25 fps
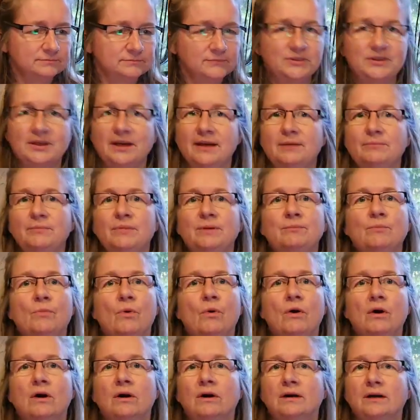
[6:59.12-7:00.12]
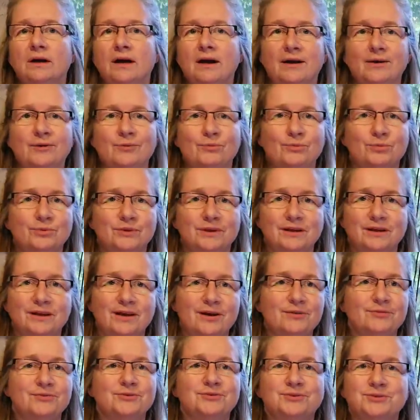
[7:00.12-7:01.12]
tell me more. I would
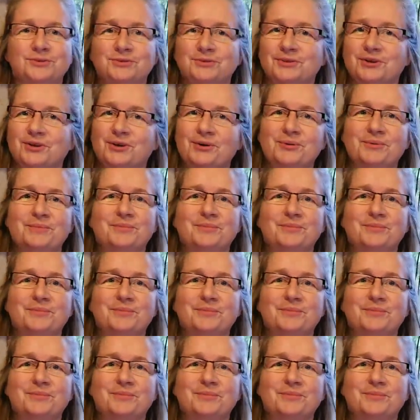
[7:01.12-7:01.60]
love to know